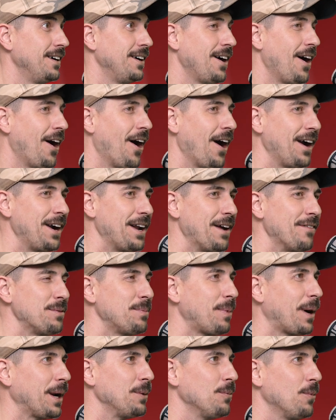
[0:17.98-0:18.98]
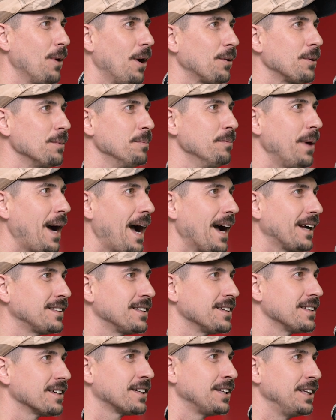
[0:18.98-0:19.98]
All right, everybody, welcome back
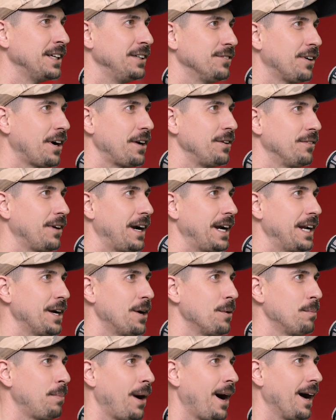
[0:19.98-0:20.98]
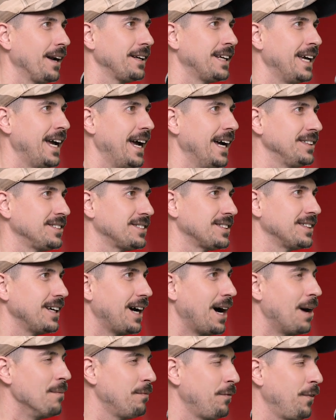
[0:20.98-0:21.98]
to the Kleen-Rite Radio podcast.
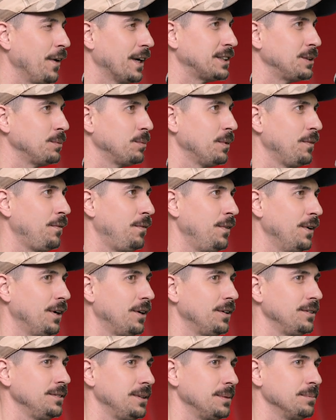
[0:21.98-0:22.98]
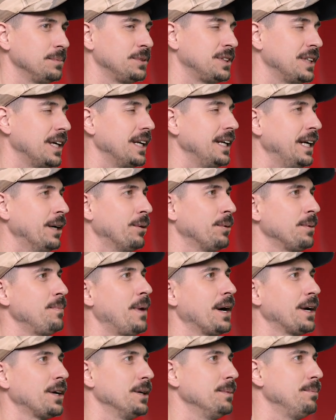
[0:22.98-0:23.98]
I'm Fix It with Phil. I'm sitting here with
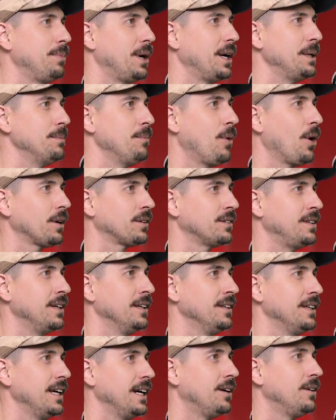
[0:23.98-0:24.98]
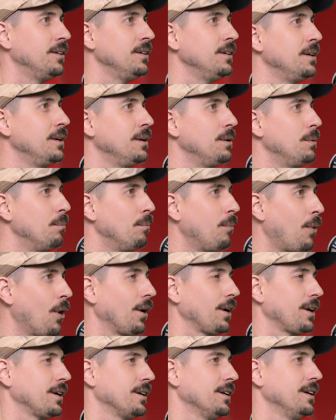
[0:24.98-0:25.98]
my good buddy, Marc Tyndale.
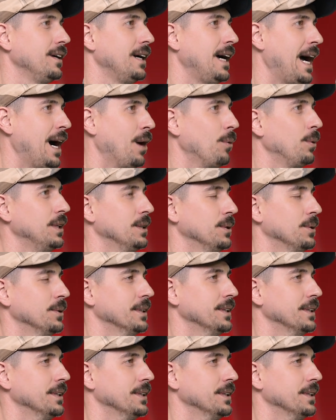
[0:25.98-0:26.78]
Marc, how are we doing